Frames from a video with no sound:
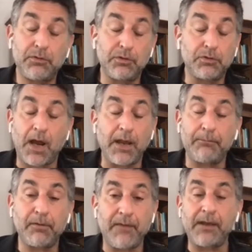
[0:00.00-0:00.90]
try
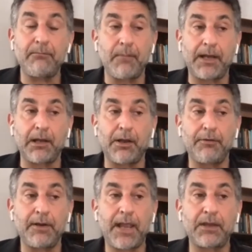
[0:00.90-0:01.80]
and prevent money
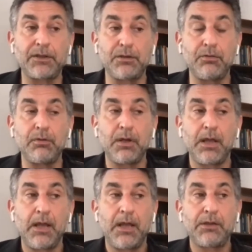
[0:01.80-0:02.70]
laundering and to
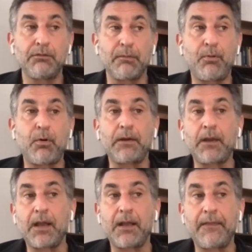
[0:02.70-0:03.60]
report
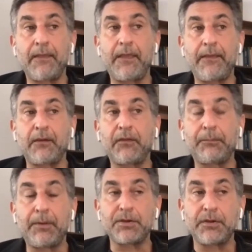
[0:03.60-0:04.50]
their
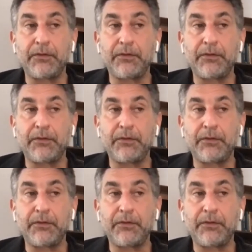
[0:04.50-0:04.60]
suspicions